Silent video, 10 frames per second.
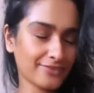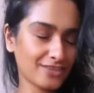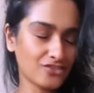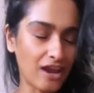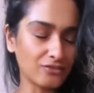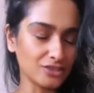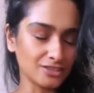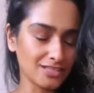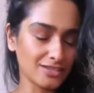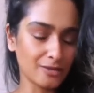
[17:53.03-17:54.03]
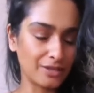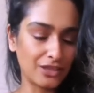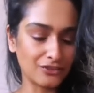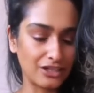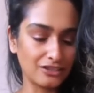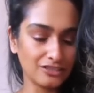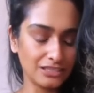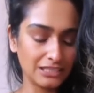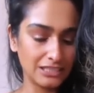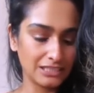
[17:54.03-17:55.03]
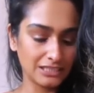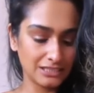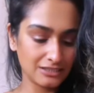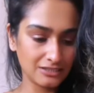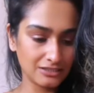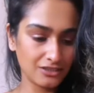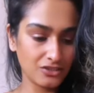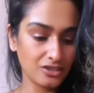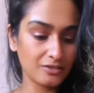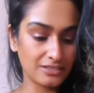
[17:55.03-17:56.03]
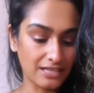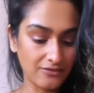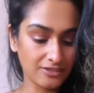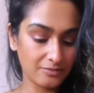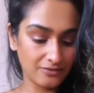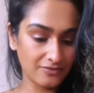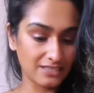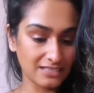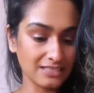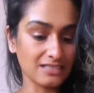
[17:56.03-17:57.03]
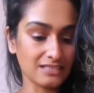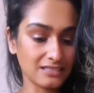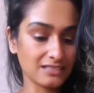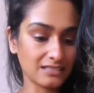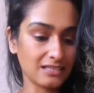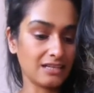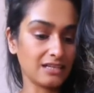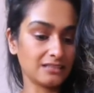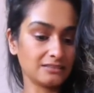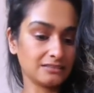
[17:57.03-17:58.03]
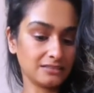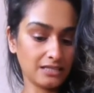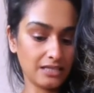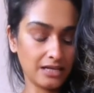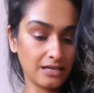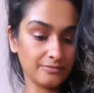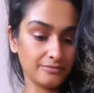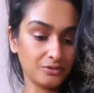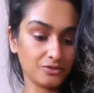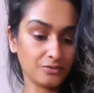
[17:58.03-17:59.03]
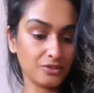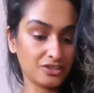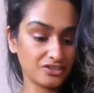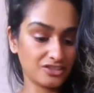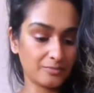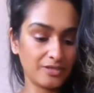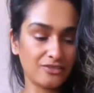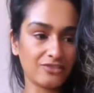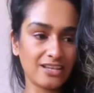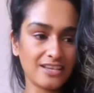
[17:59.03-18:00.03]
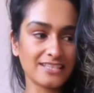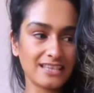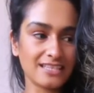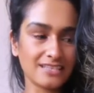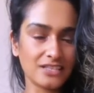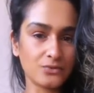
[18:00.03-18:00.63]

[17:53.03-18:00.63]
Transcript: travel is coming through. So you could definitely be physically distant here. Or someone could just be realizing these things